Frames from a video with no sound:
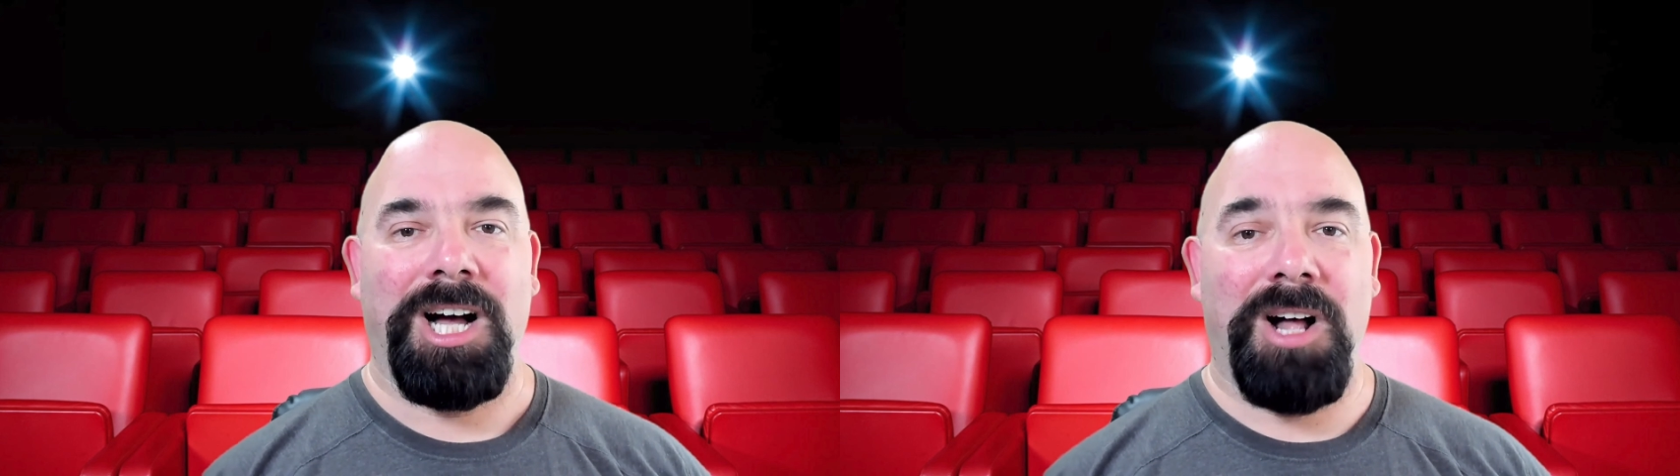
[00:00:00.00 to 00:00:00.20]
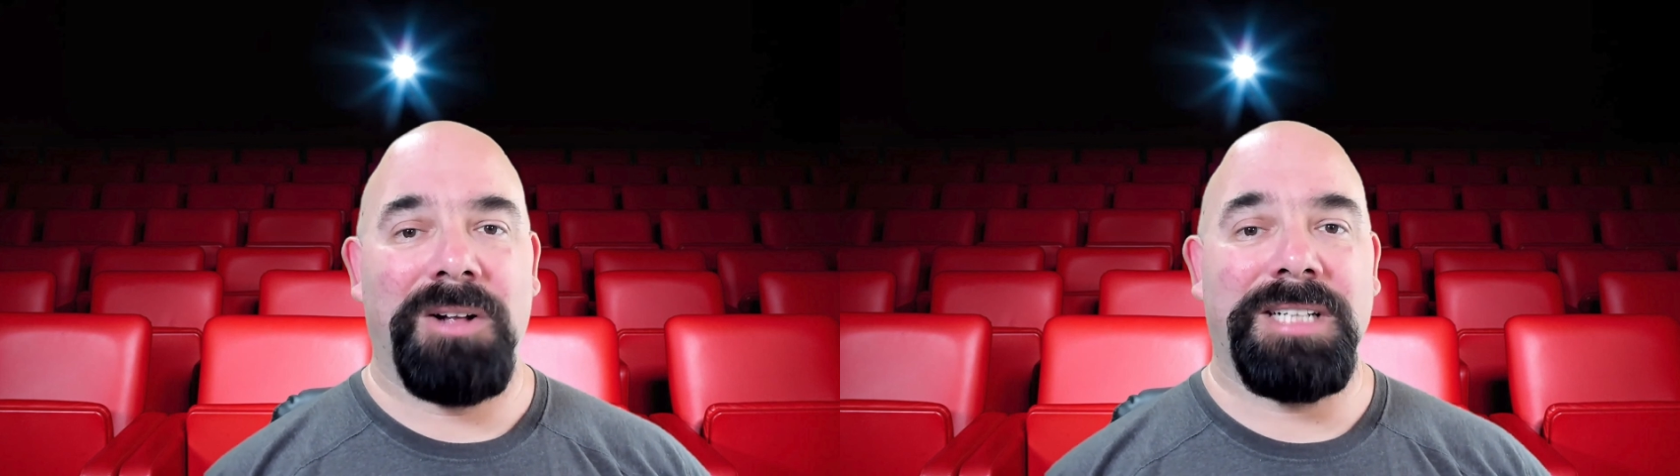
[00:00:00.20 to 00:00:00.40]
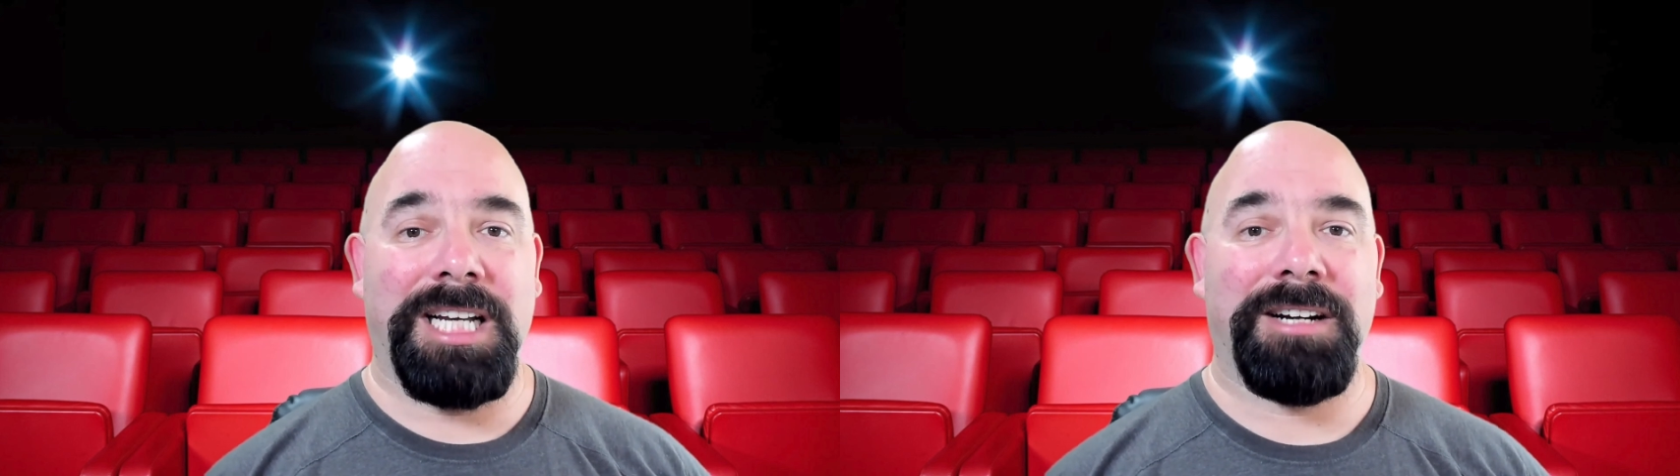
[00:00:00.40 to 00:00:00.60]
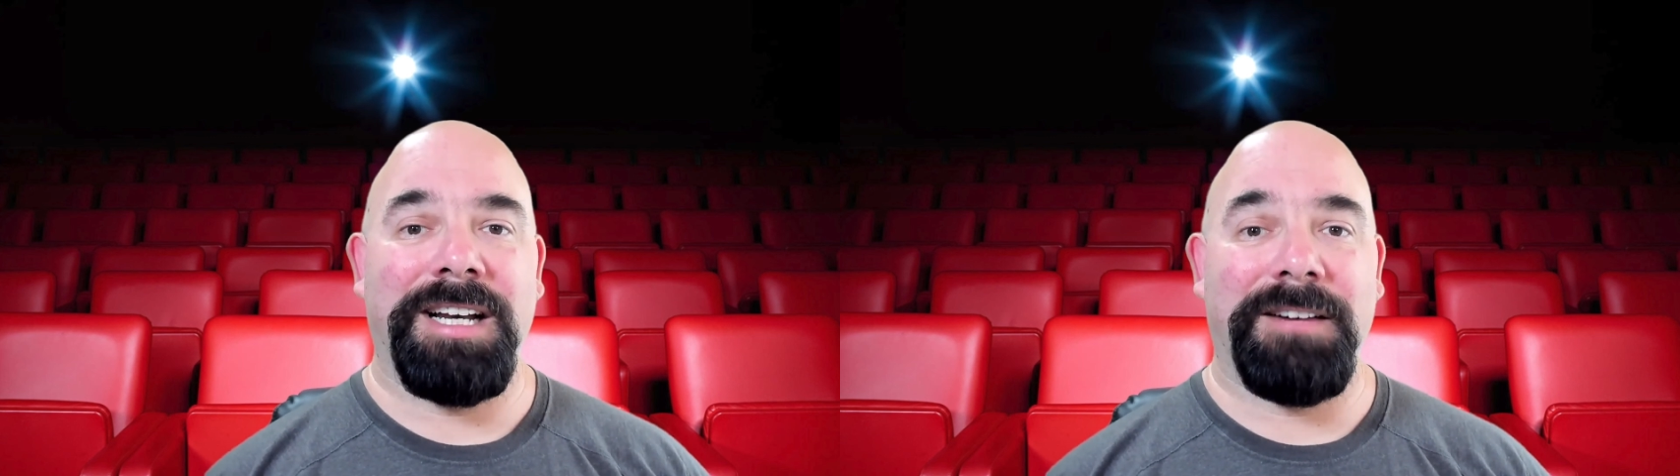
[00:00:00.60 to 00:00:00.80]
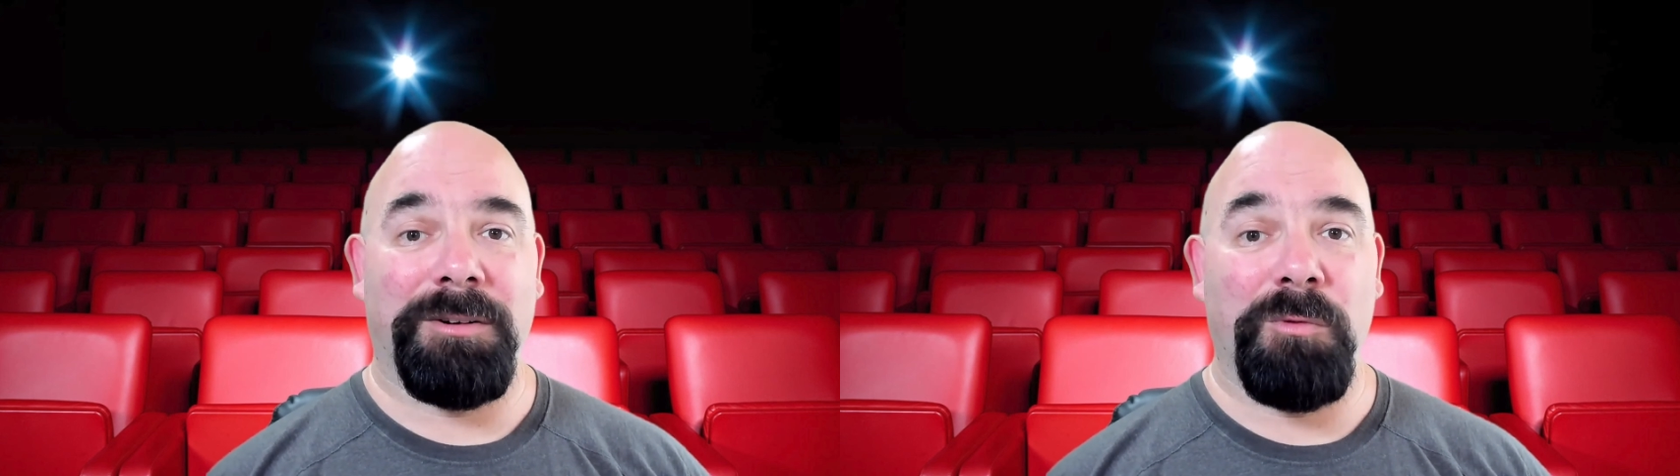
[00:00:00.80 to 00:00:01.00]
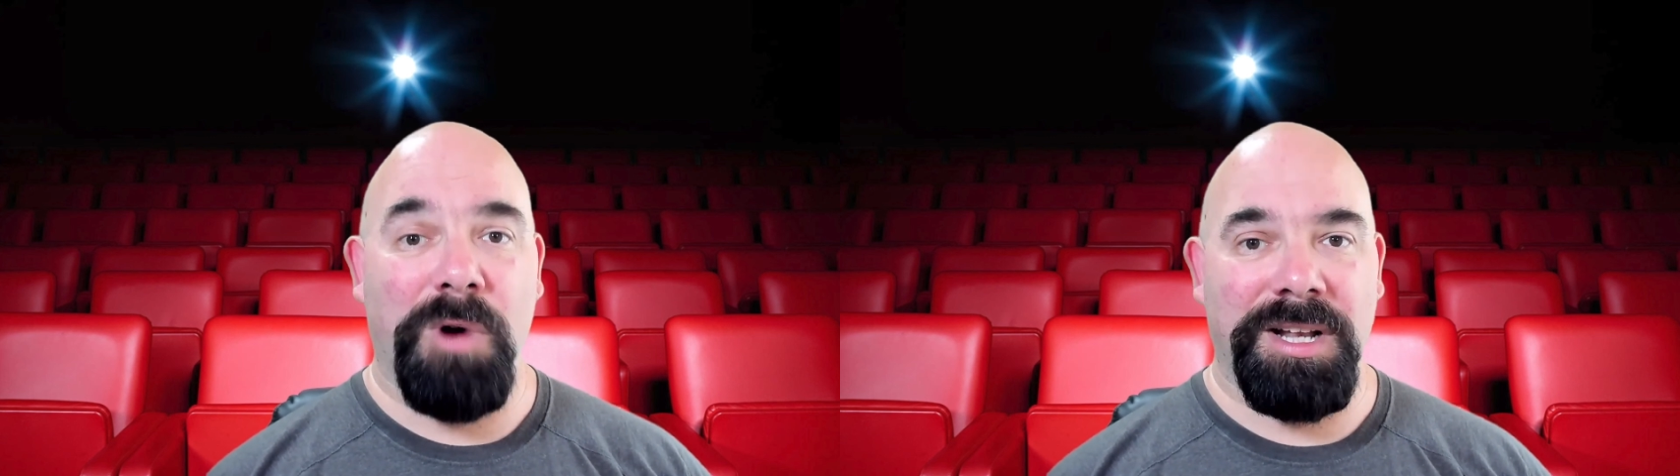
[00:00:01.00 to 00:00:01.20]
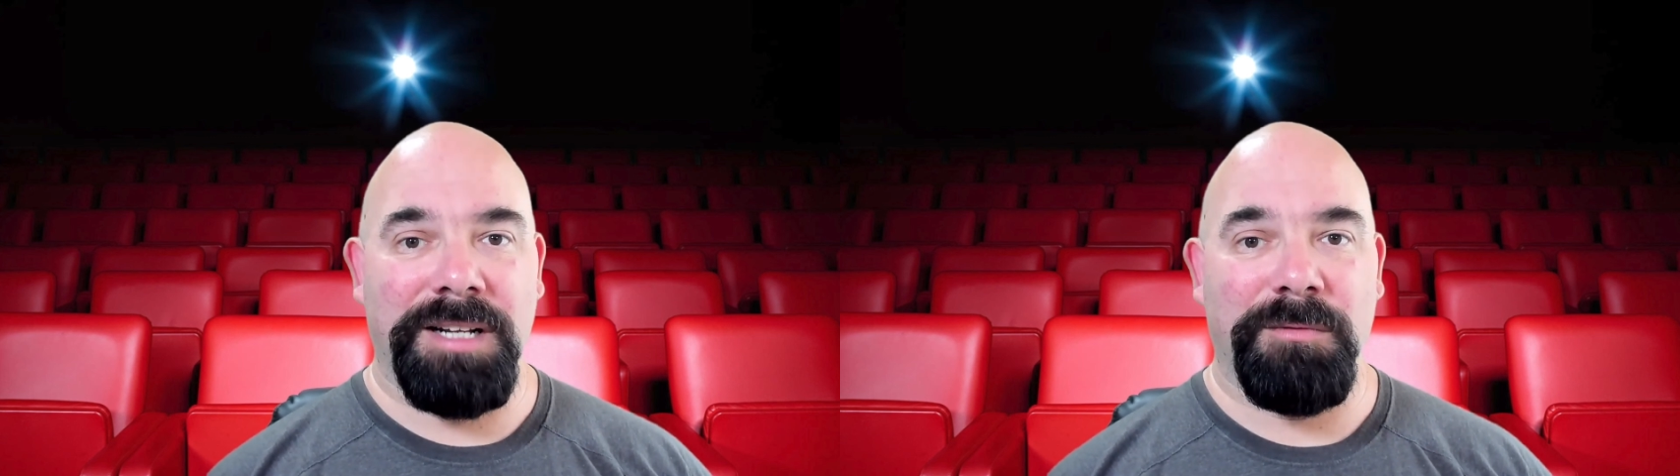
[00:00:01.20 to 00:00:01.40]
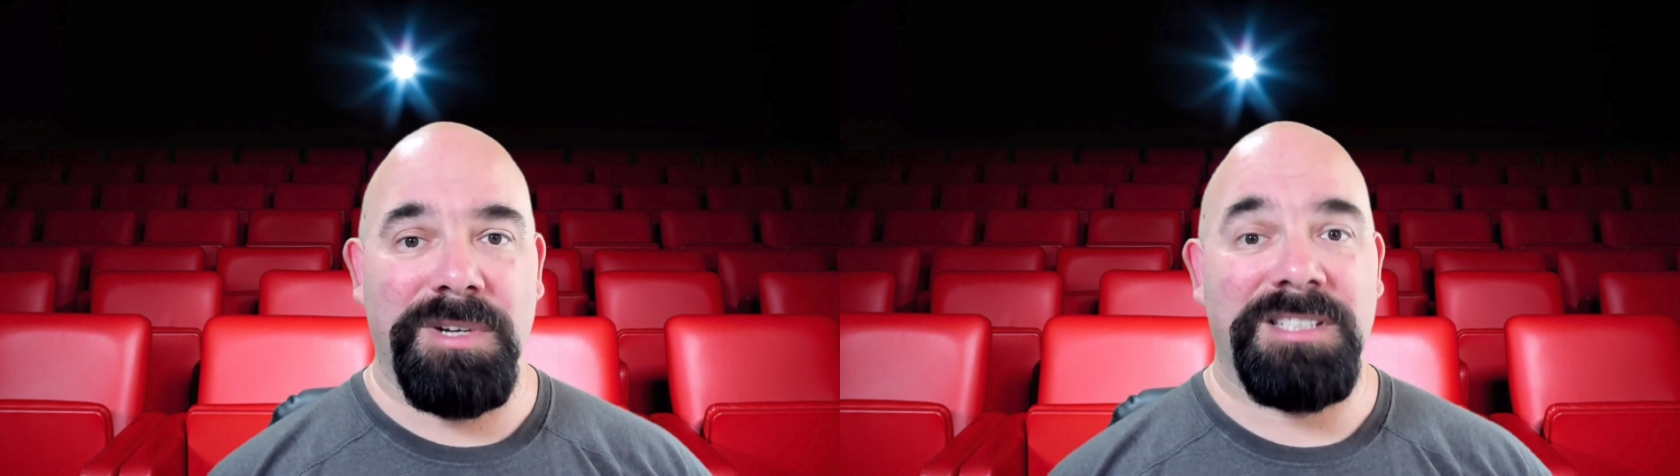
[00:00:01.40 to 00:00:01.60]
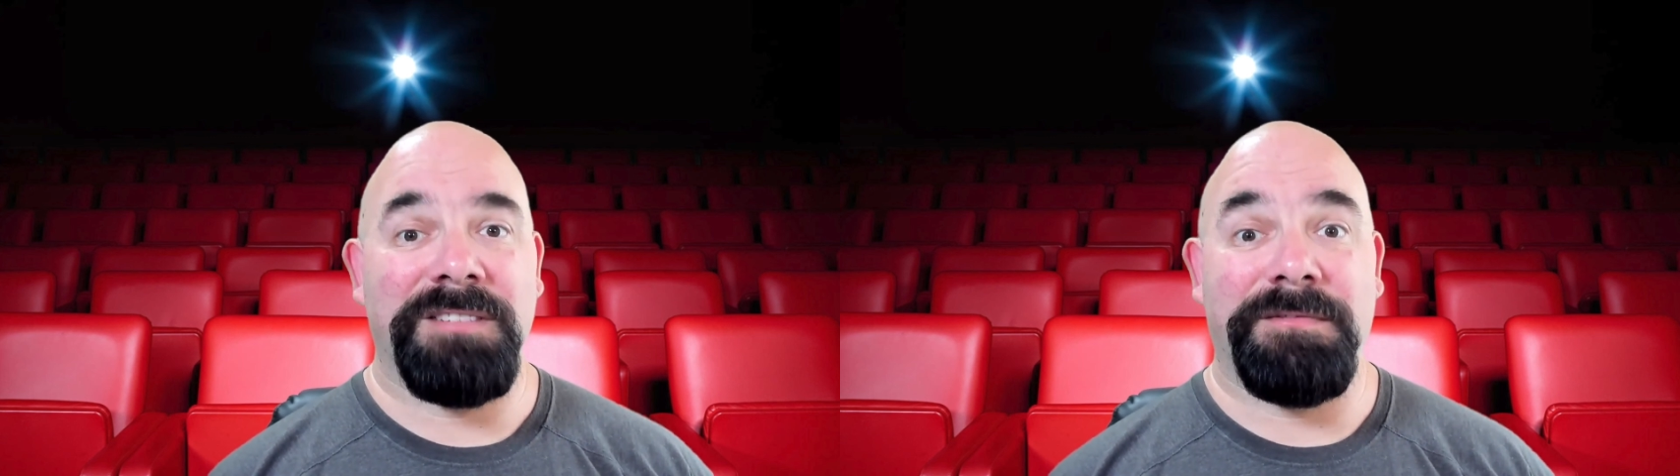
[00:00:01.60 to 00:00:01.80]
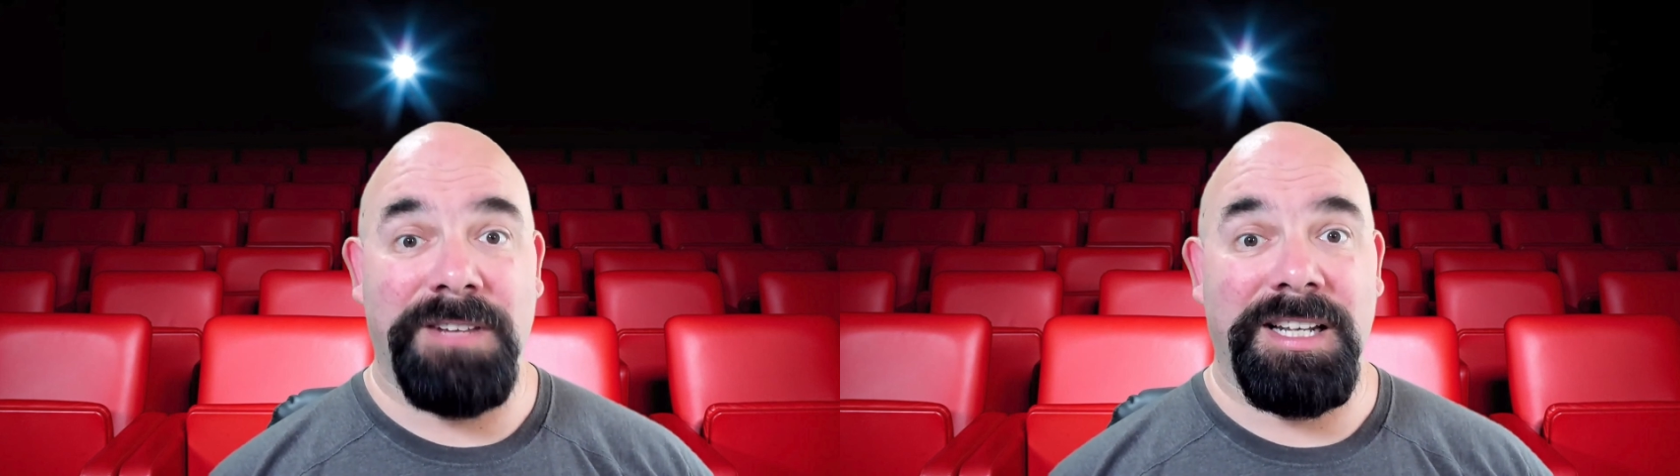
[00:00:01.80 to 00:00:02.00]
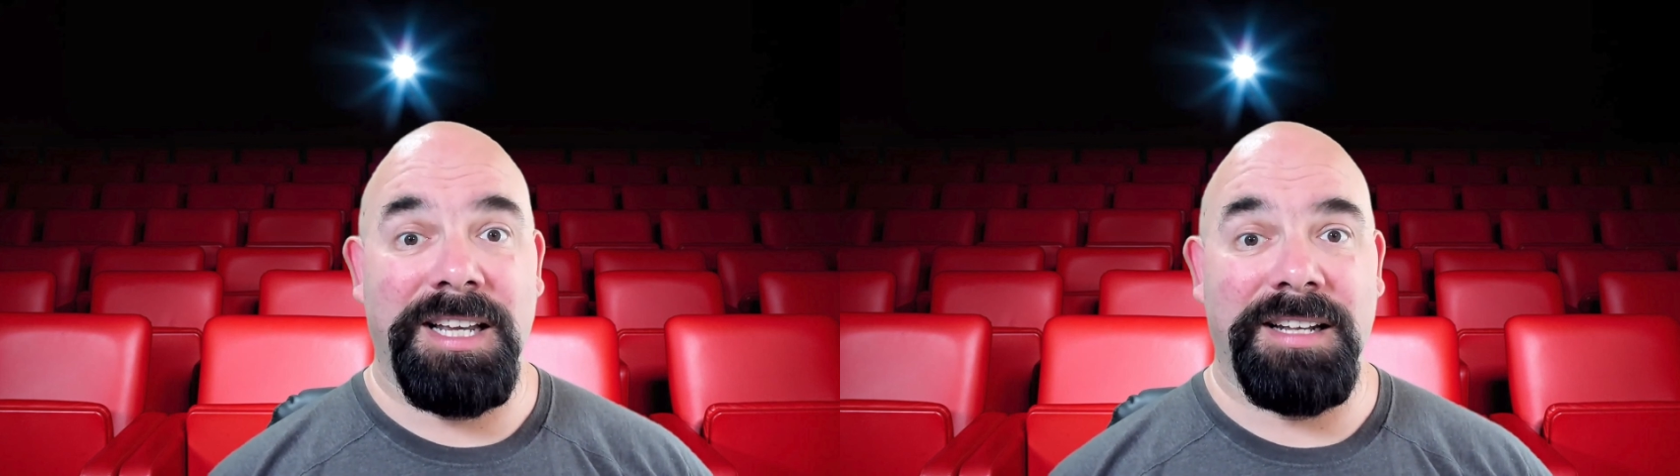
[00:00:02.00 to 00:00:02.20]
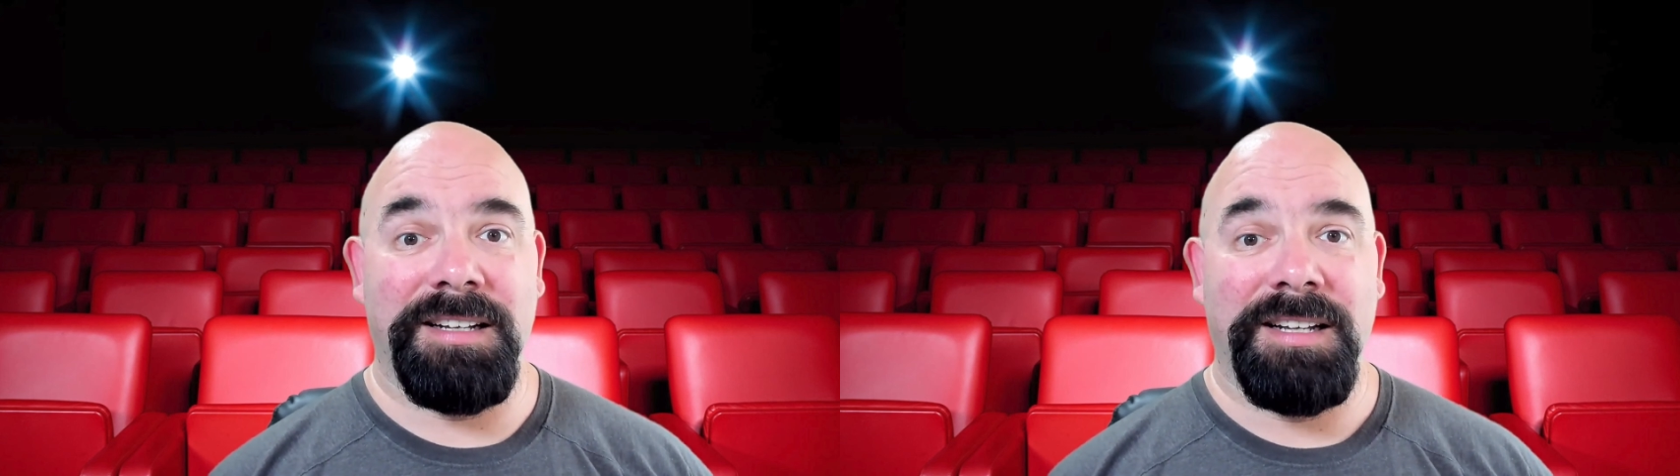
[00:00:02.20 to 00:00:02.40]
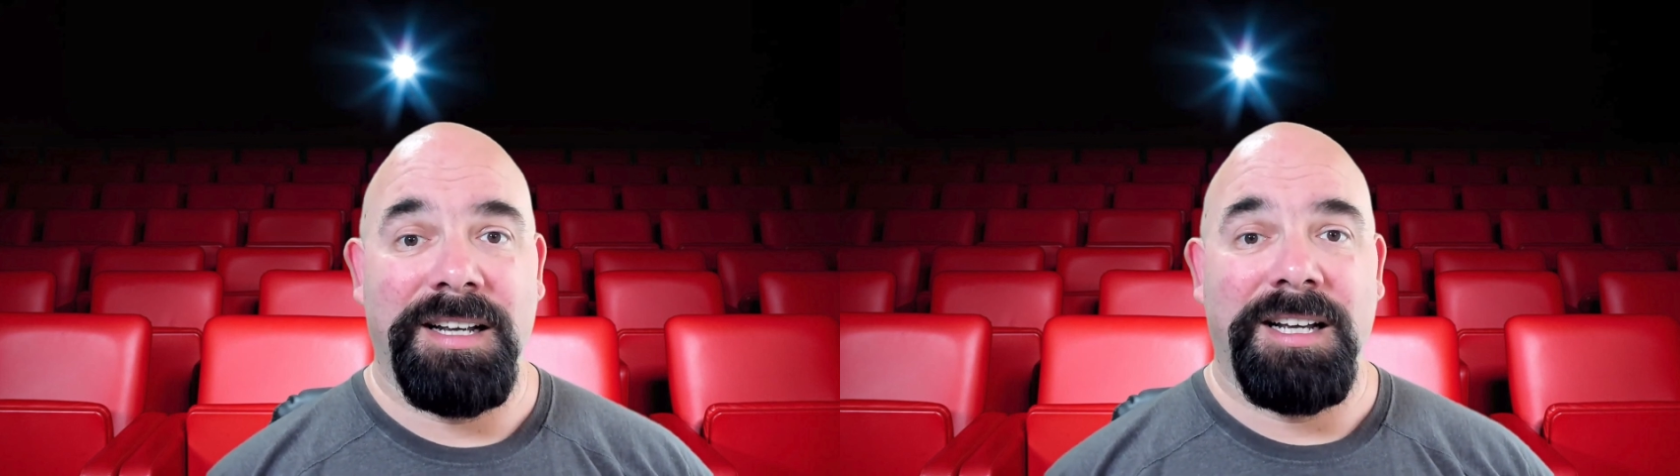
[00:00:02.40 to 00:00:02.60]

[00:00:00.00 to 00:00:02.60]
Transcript: All Carrie ever wanted was to fit in.